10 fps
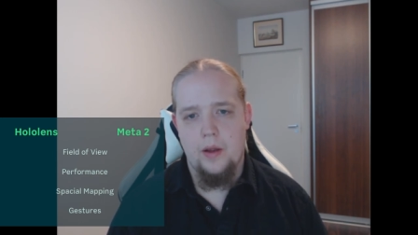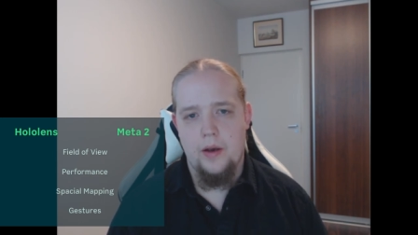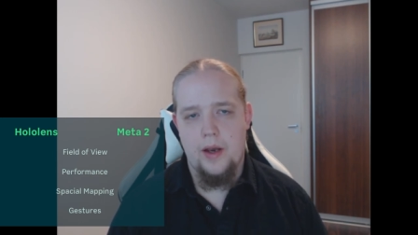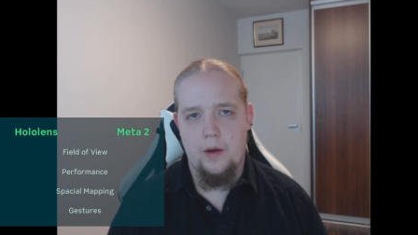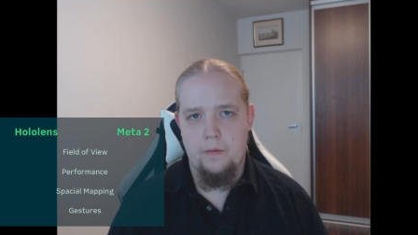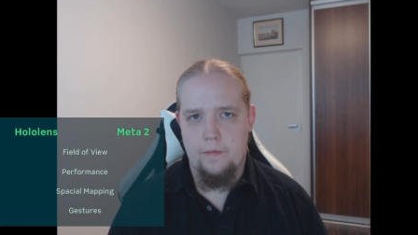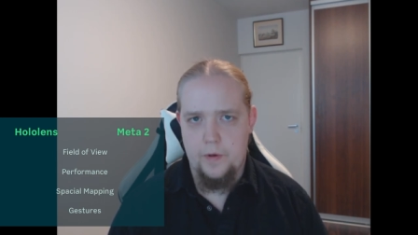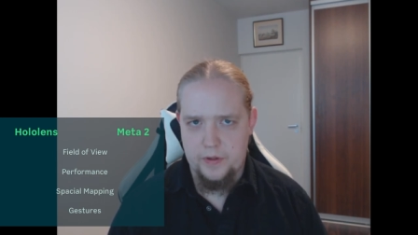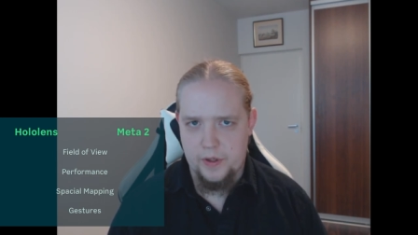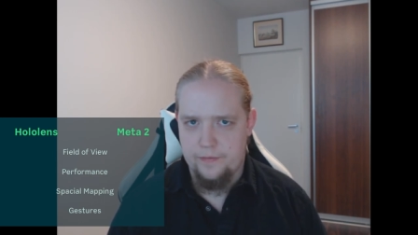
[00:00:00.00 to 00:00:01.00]
Now,
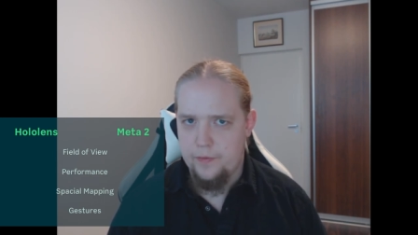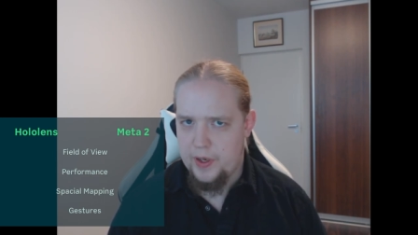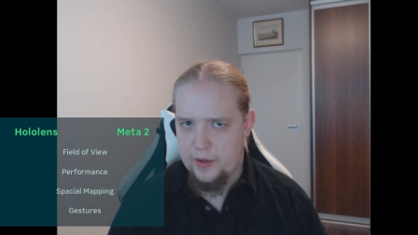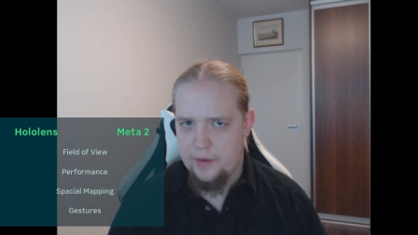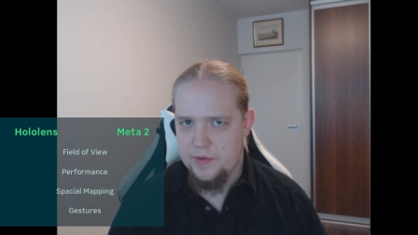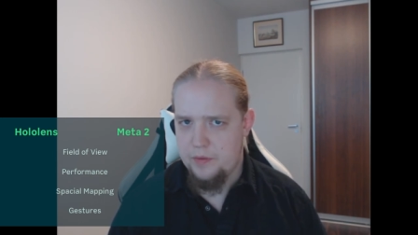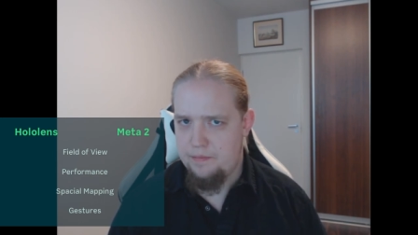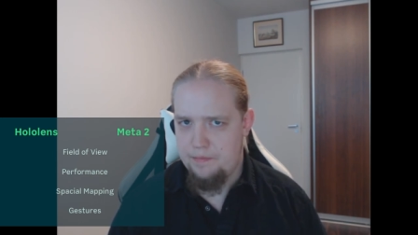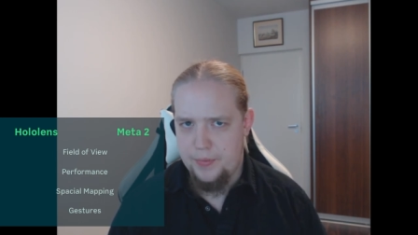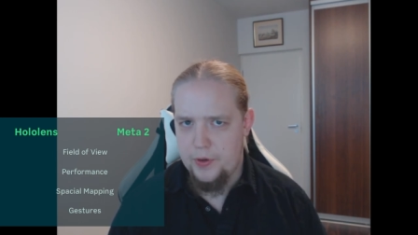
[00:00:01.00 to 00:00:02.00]
first off, when it comes to
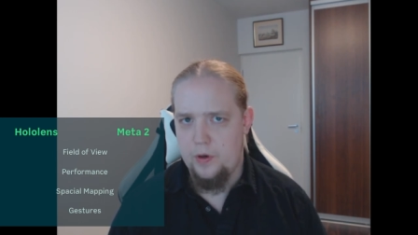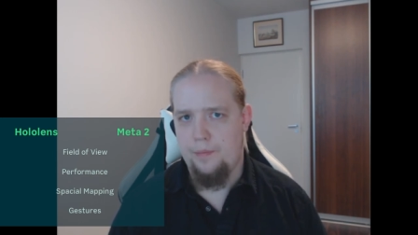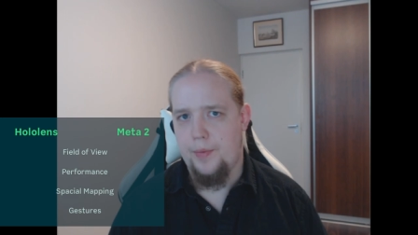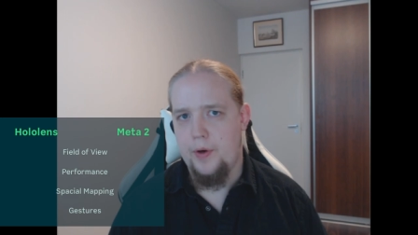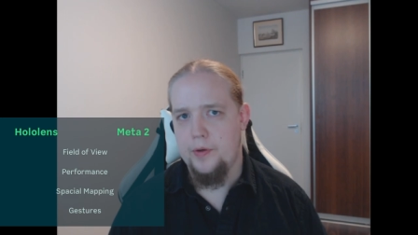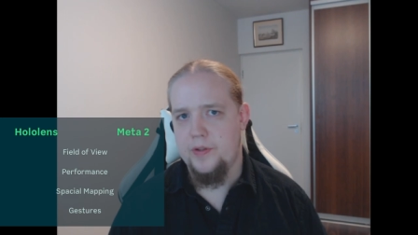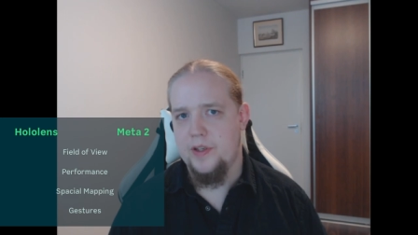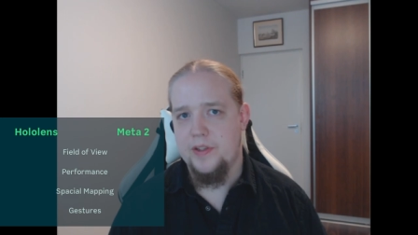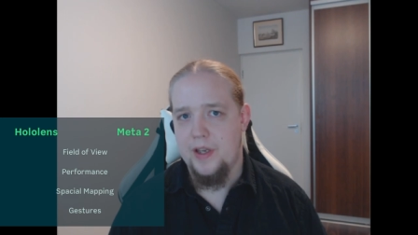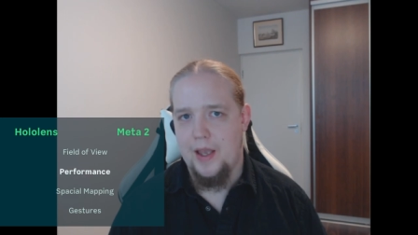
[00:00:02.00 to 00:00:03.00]
pure
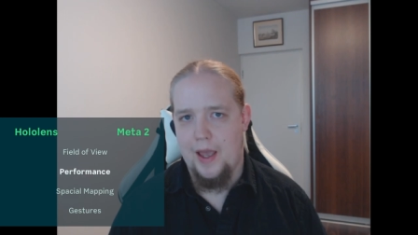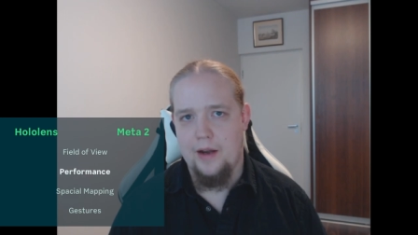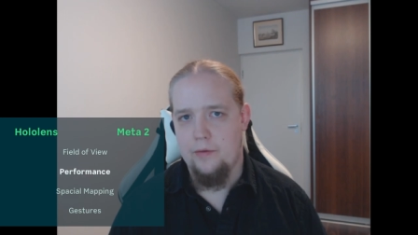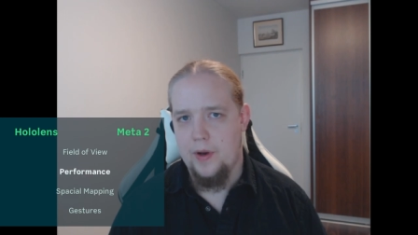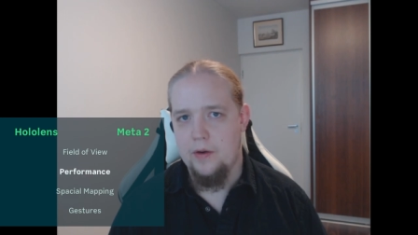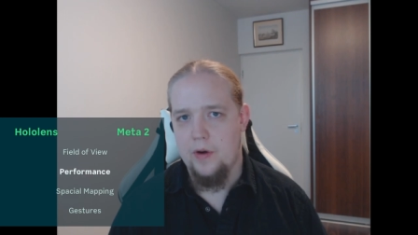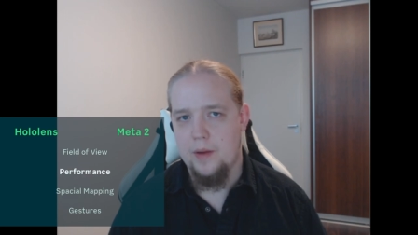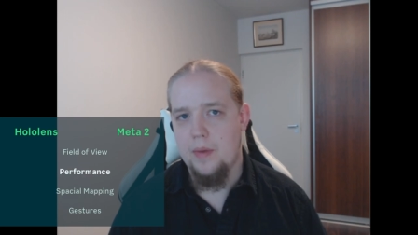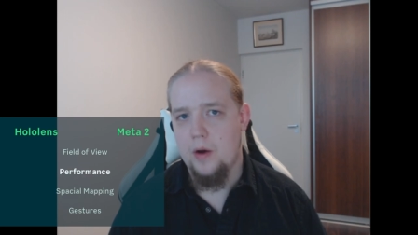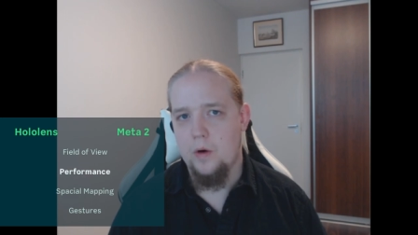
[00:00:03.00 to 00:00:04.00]
processing and
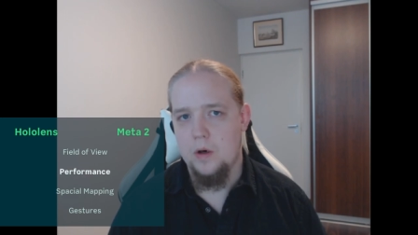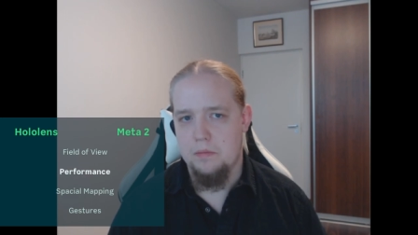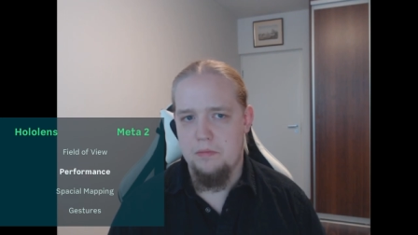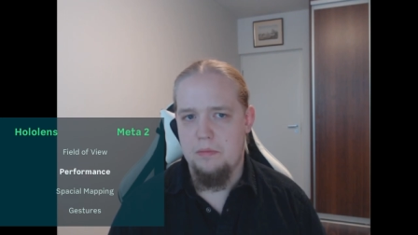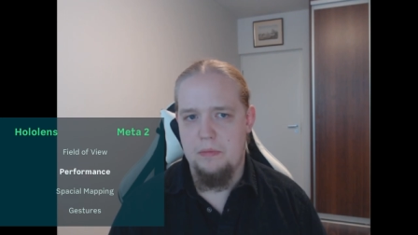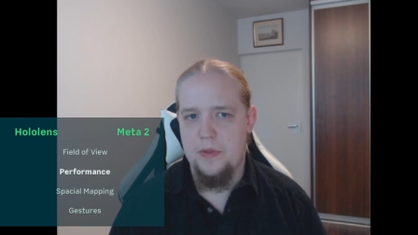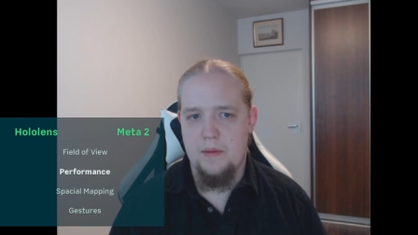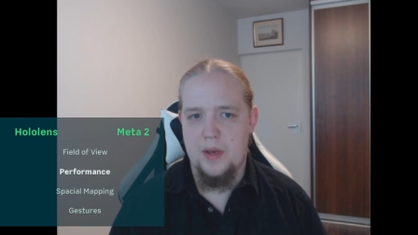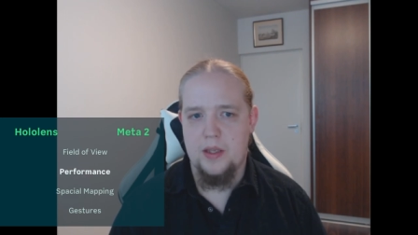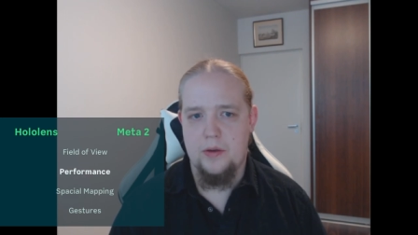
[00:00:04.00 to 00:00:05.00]
rendering power, the
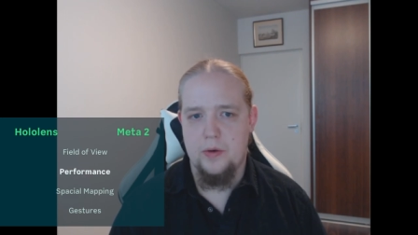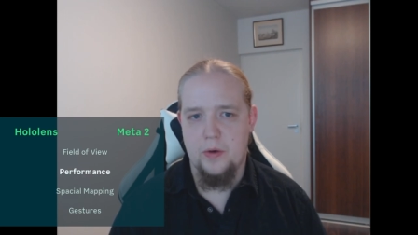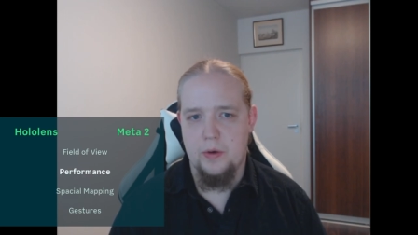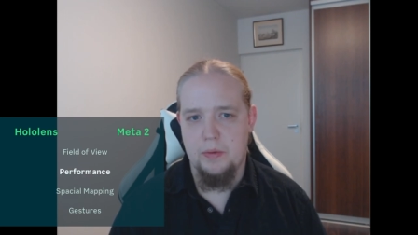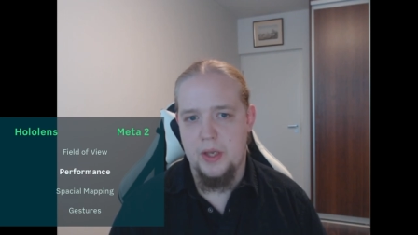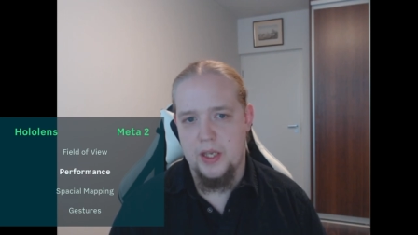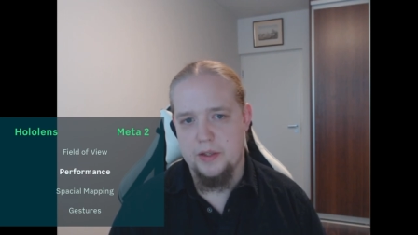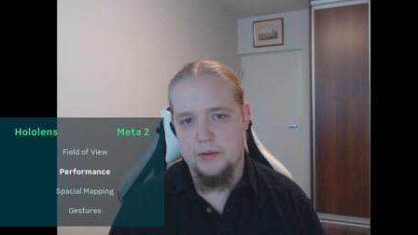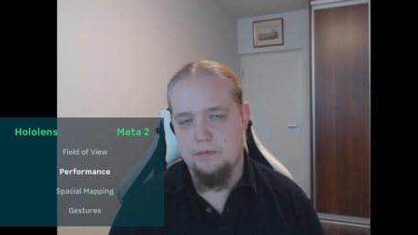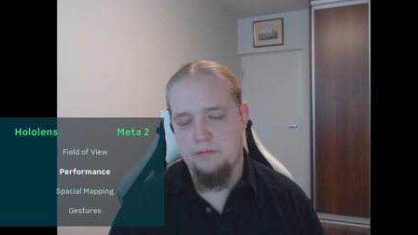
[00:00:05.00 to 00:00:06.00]
Meta 2
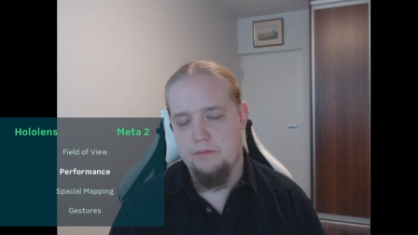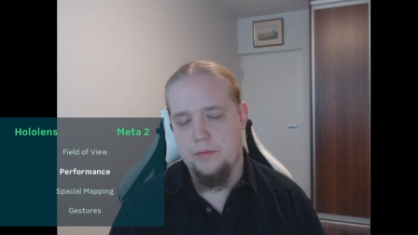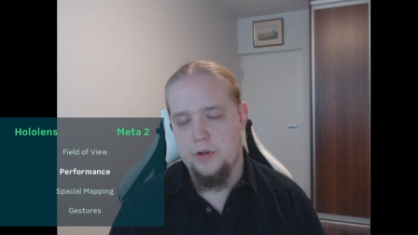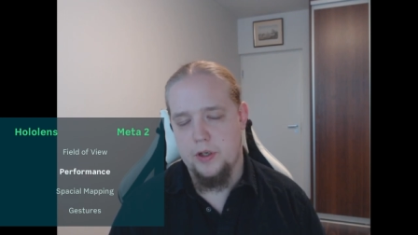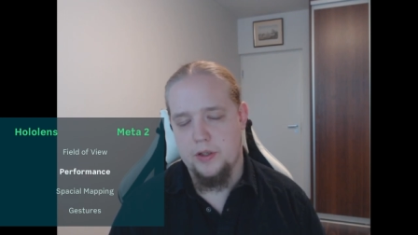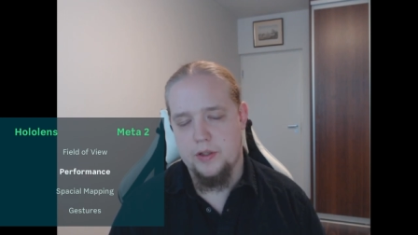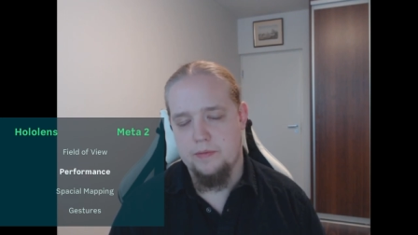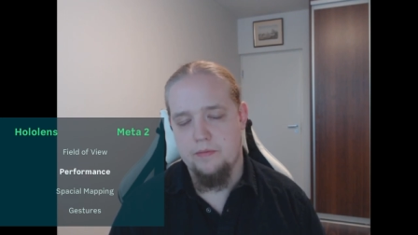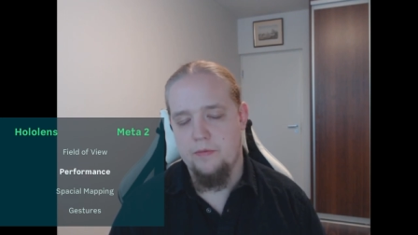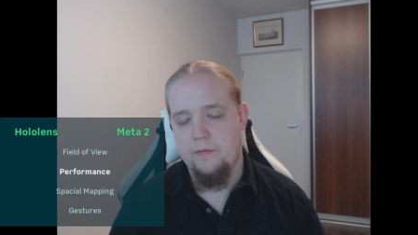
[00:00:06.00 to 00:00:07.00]
is just
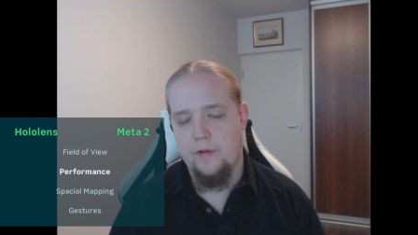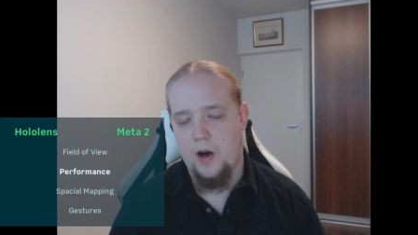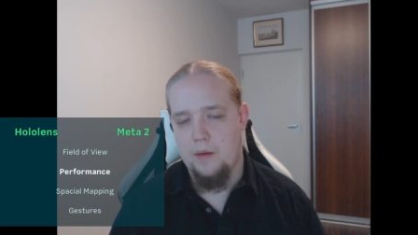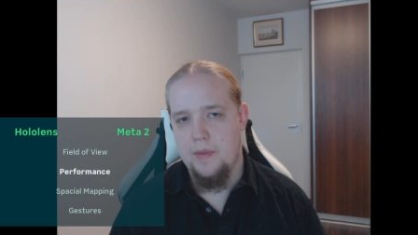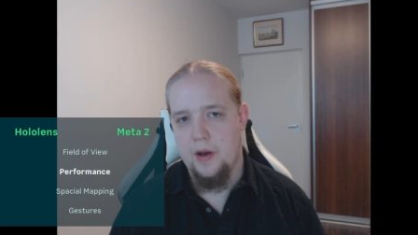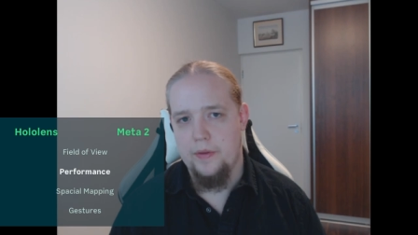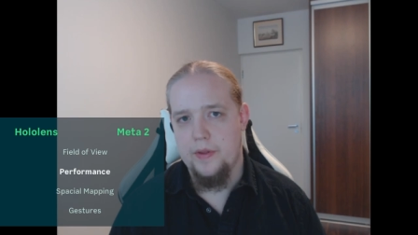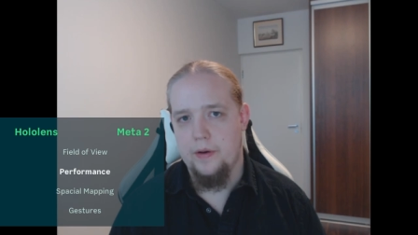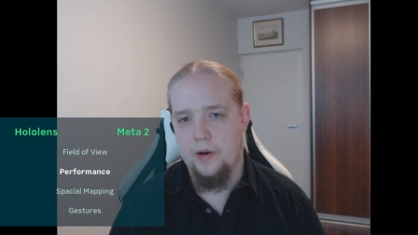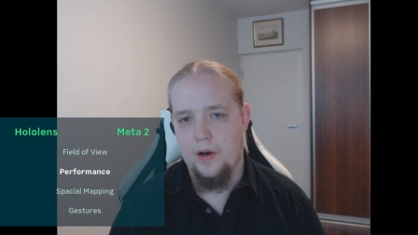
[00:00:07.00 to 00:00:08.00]
far beyond
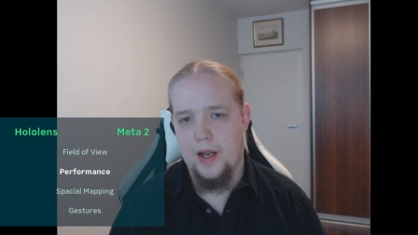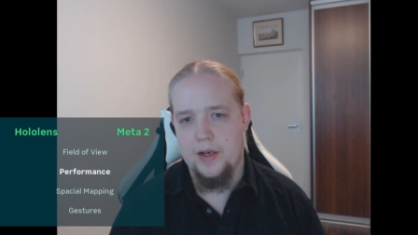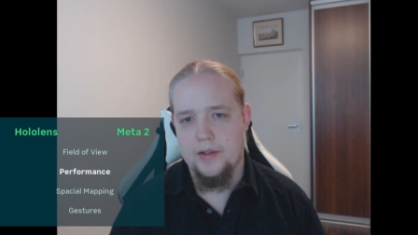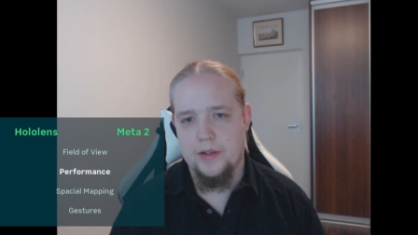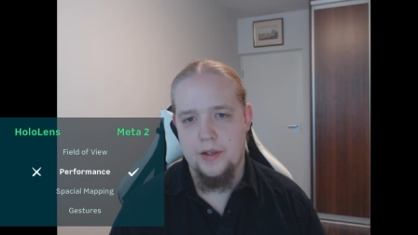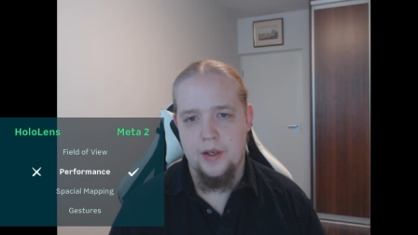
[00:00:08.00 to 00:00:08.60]
the HoloLens.